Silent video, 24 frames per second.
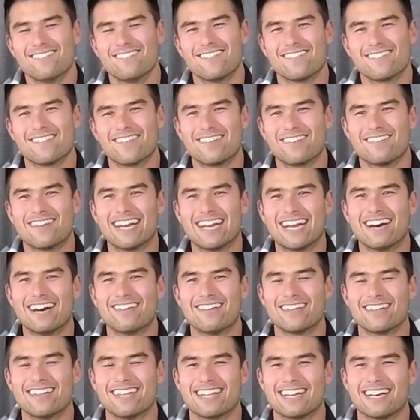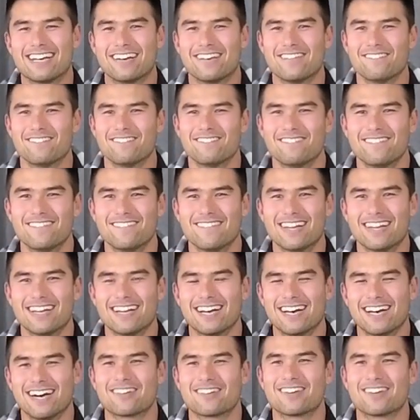We went out with
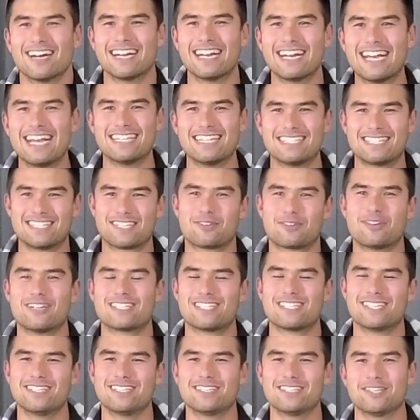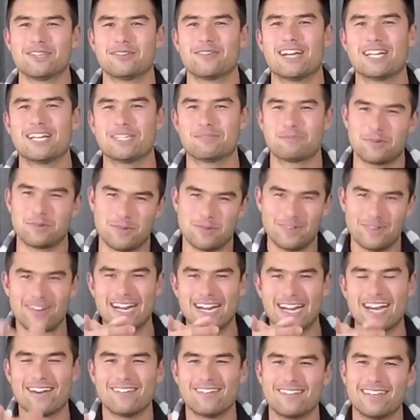I'll kind of answer the question in two ways, but we
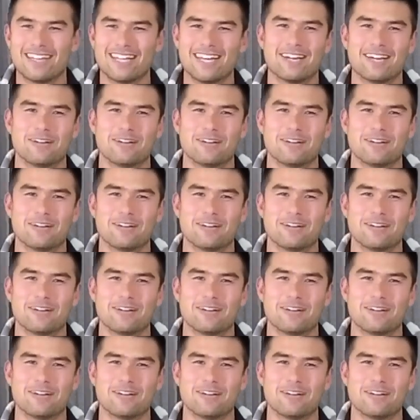went out with